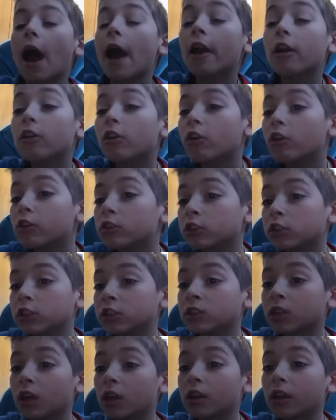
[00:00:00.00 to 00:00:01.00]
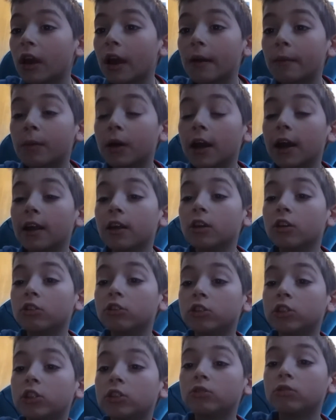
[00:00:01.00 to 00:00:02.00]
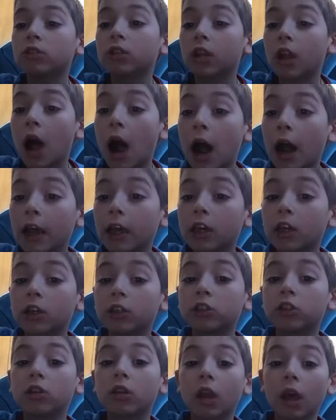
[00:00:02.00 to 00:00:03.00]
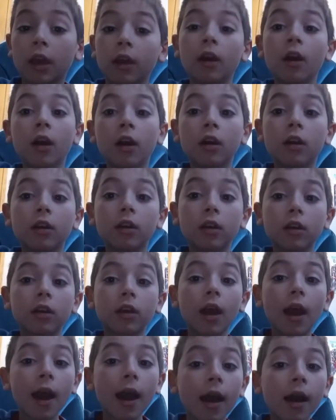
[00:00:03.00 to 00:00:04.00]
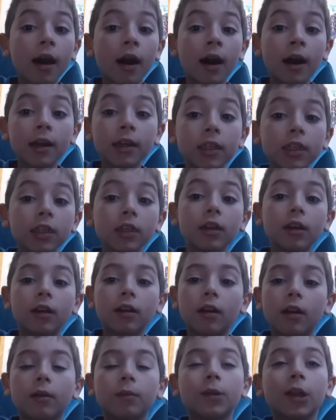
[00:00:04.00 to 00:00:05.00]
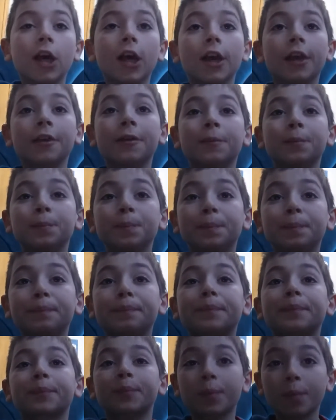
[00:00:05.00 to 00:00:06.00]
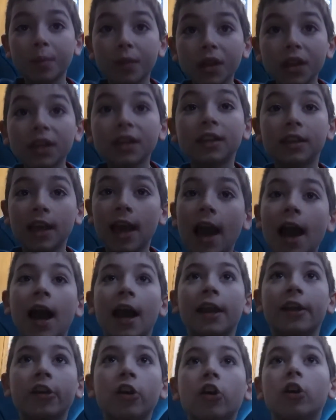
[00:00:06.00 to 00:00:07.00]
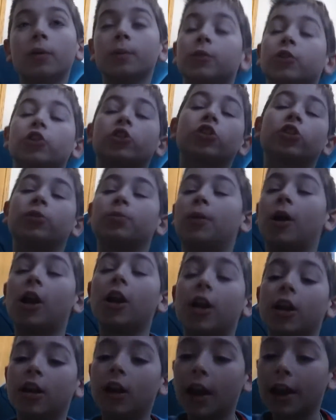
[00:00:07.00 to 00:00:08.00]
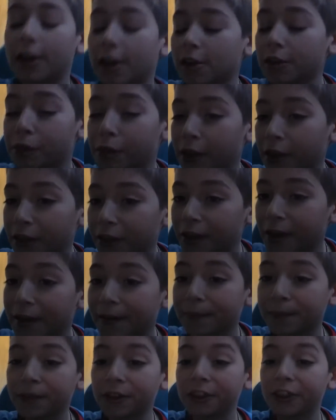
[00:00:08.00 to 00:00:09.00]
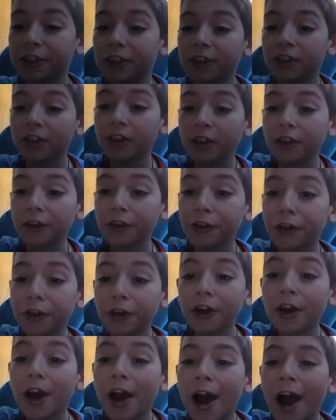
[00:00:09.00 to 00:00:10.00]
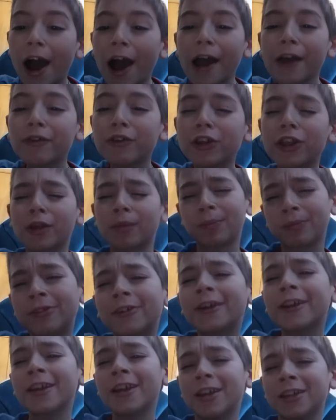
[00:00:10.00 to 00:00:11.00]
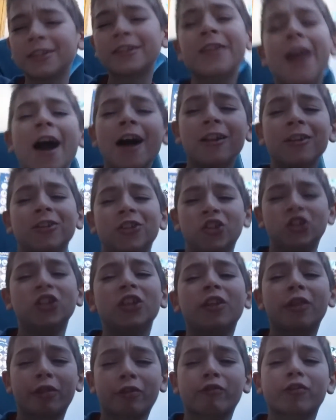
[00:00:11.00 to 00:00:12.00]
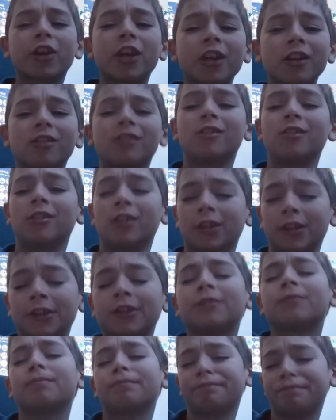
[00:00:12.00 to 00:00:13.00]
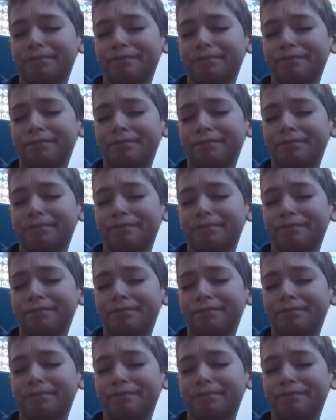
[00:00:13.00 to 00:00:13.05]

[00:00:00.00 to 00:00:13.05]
I don't know if she said that, but I knew she was lying because she was like, yeah, honey. And I'm like, yeah, I know. I'm so smart. I didn't say that, but I was a pretty intelligent 3-year-old.